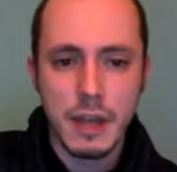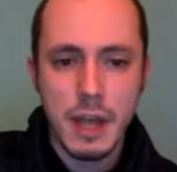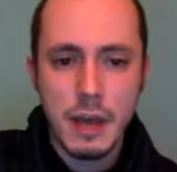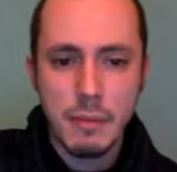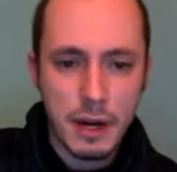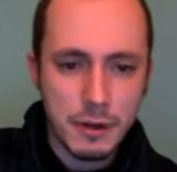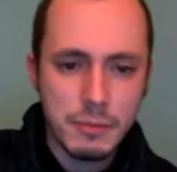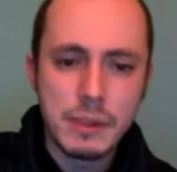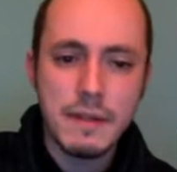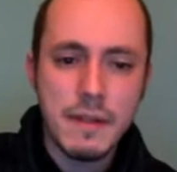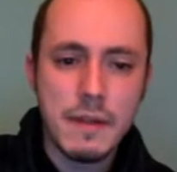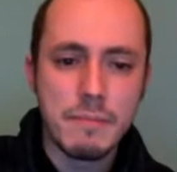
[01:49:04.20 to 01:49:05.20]
But I do believe
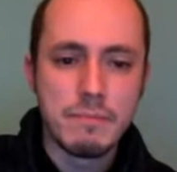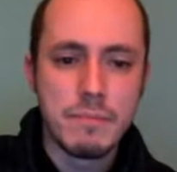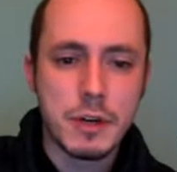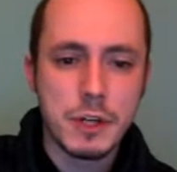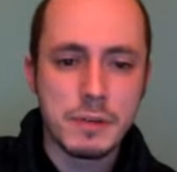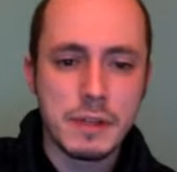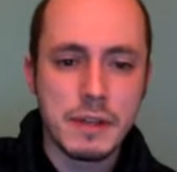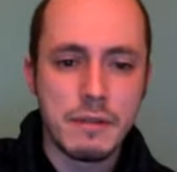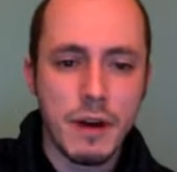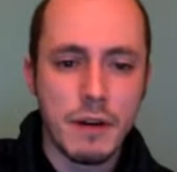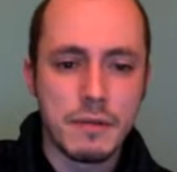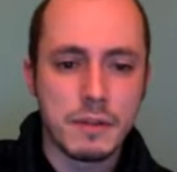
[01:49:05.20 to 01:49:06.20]
that bishop
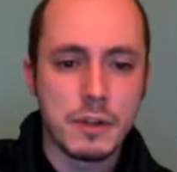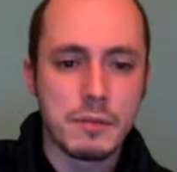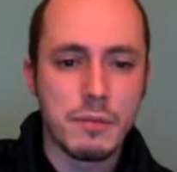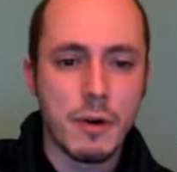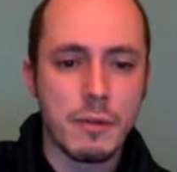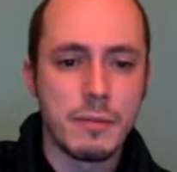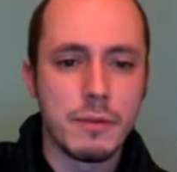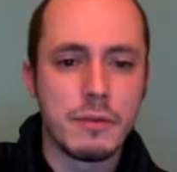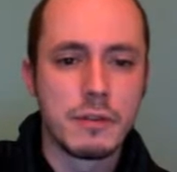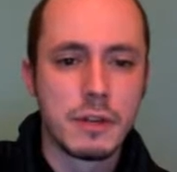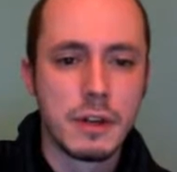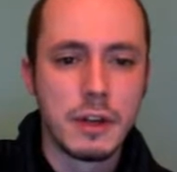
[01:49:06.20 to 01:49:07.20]
c5 is a smart move.
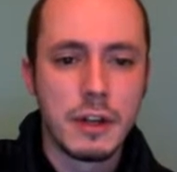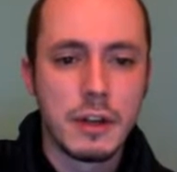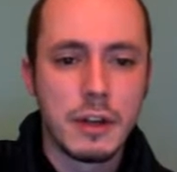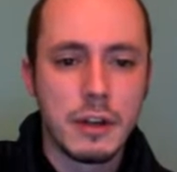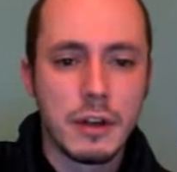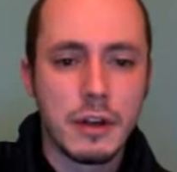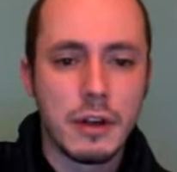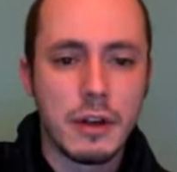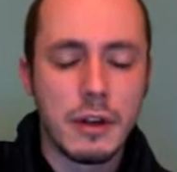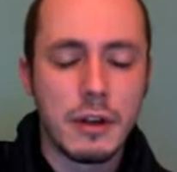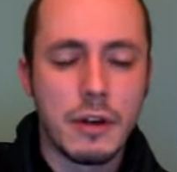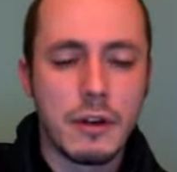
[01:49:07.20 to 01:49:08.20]

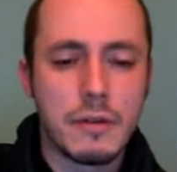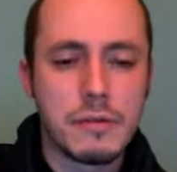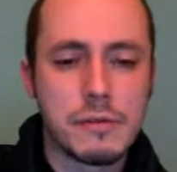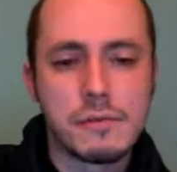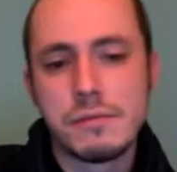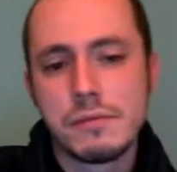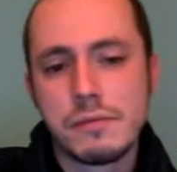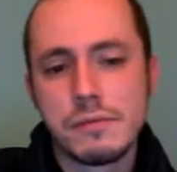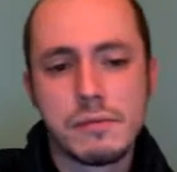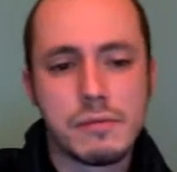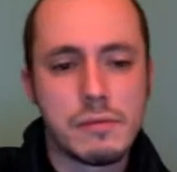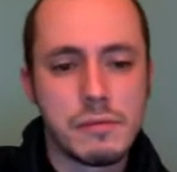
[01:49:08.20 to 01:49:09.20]

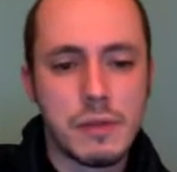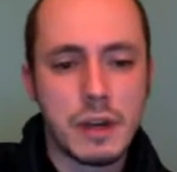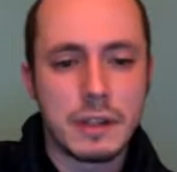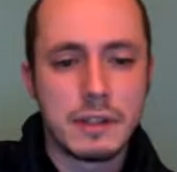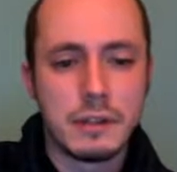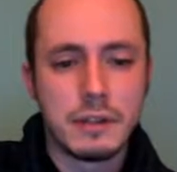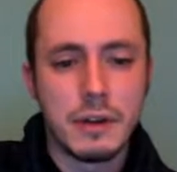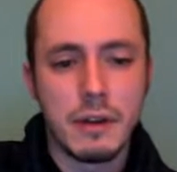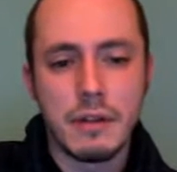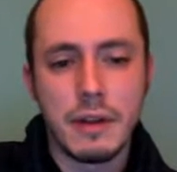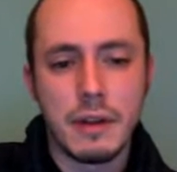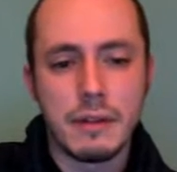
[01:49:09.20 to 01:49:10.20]
I still don't
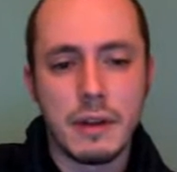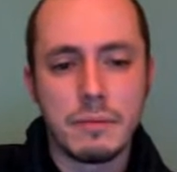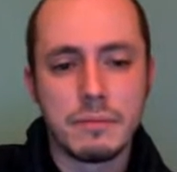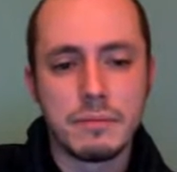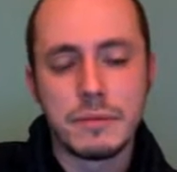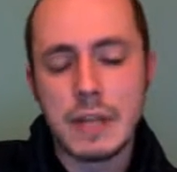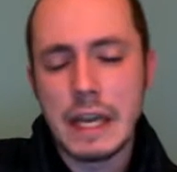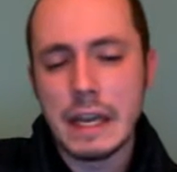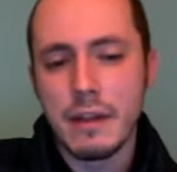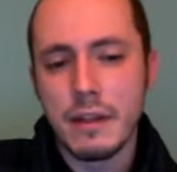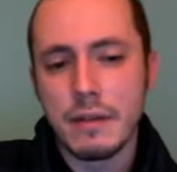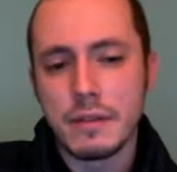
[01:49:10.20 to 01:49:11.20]
think that taking
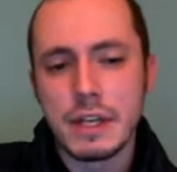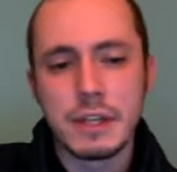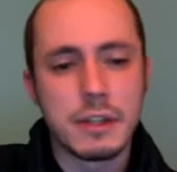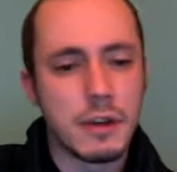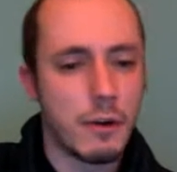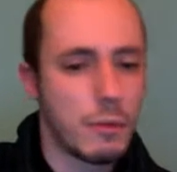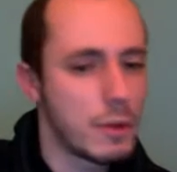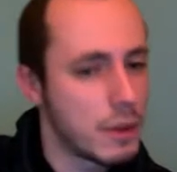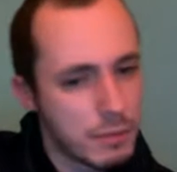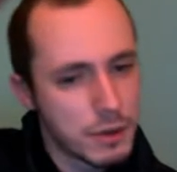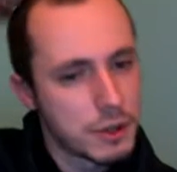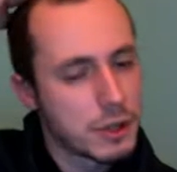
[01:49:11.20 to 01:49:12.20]
on f6 here with the
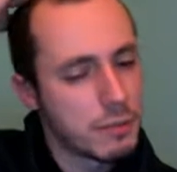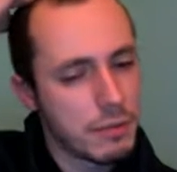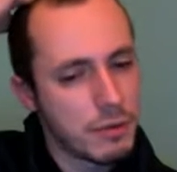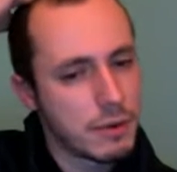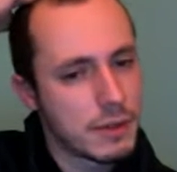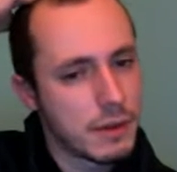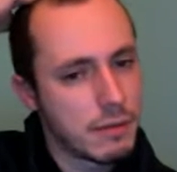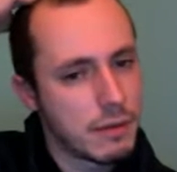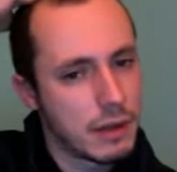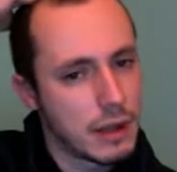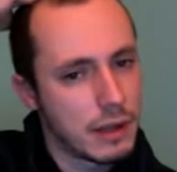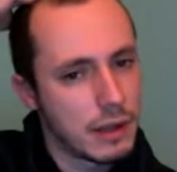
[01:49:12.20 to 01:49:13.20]
bishop or something
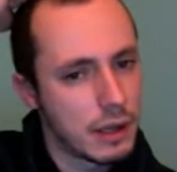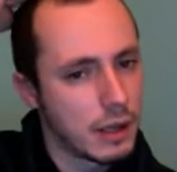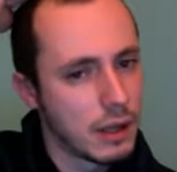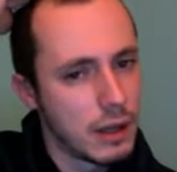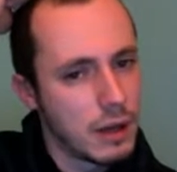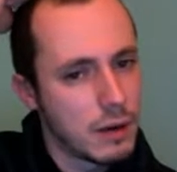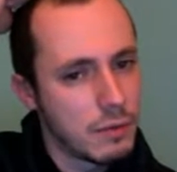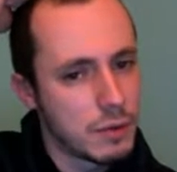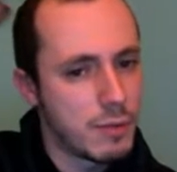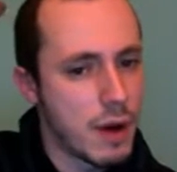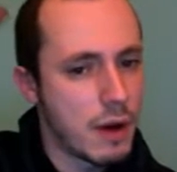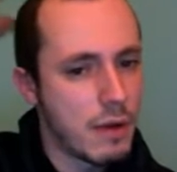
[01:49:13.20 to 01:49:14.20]
like that was
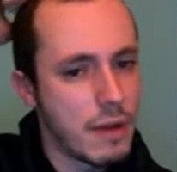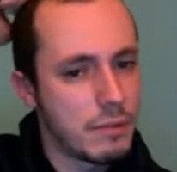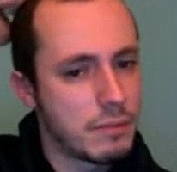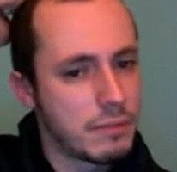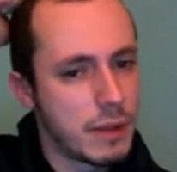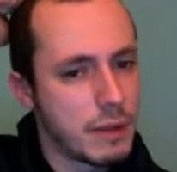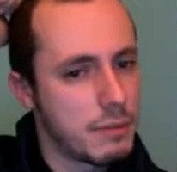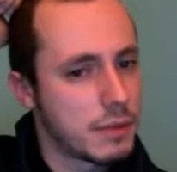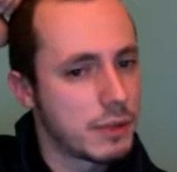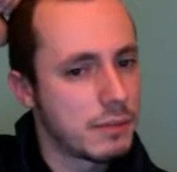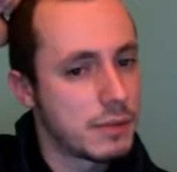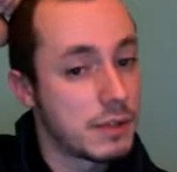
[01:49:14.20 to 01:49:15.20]
better than playing
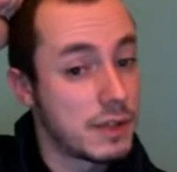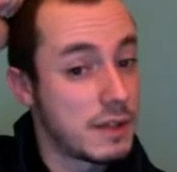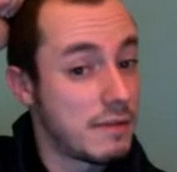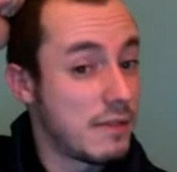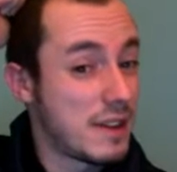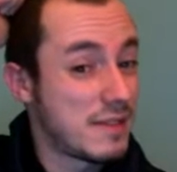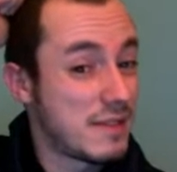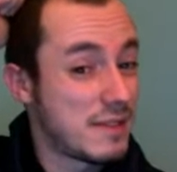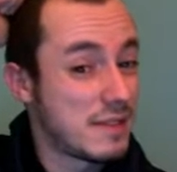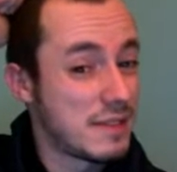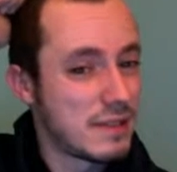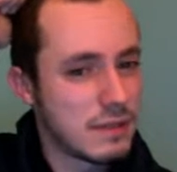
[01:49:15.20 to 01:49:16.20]
bishop to c5.
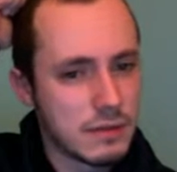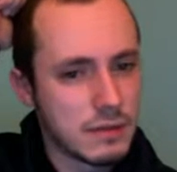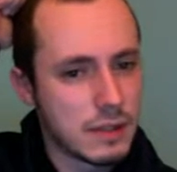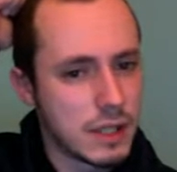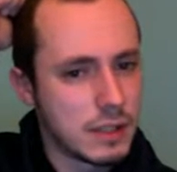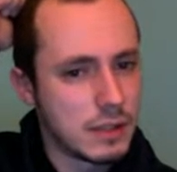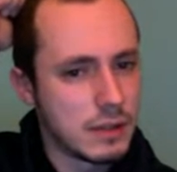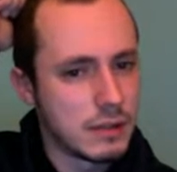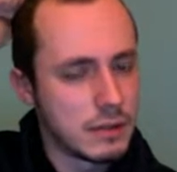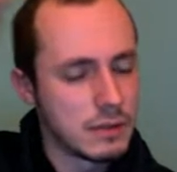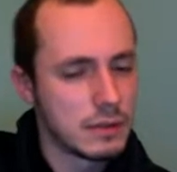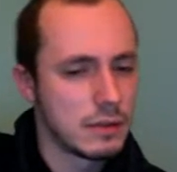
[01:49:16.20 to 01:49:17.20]
I don't know.
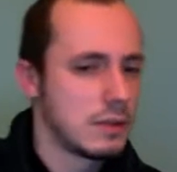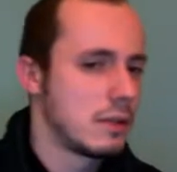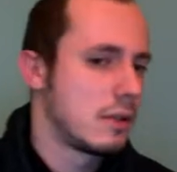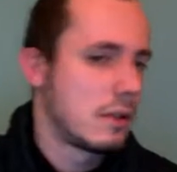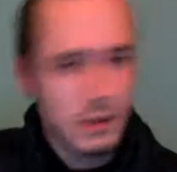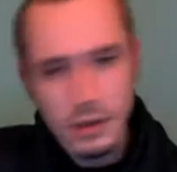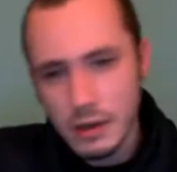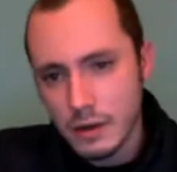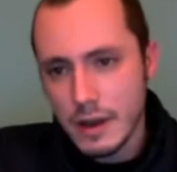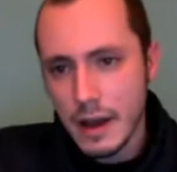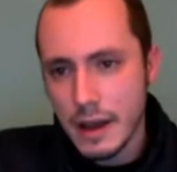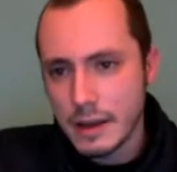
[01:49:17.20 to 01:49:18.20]

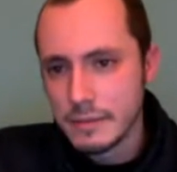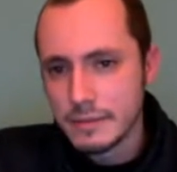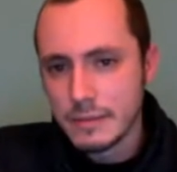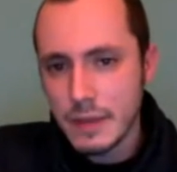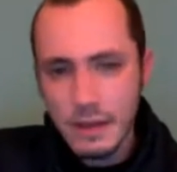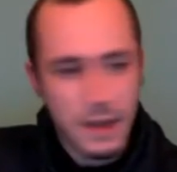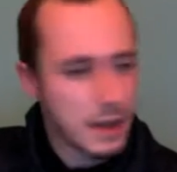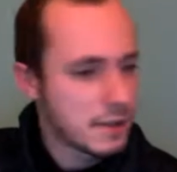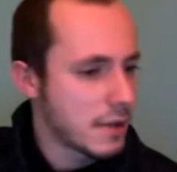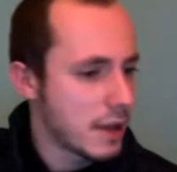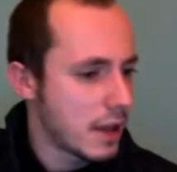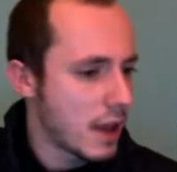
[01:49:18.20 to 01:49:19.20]
Okay. Thanks for
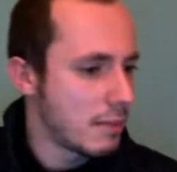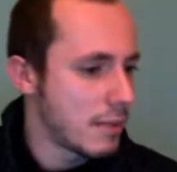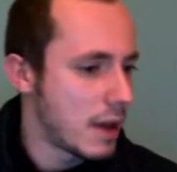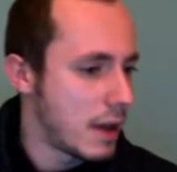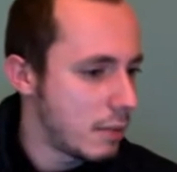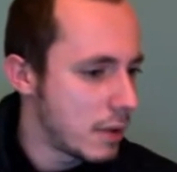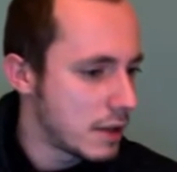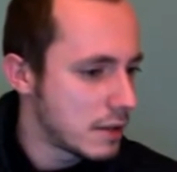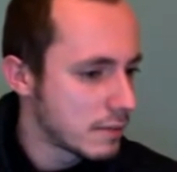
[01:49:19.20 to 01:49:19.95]
the game, anyways.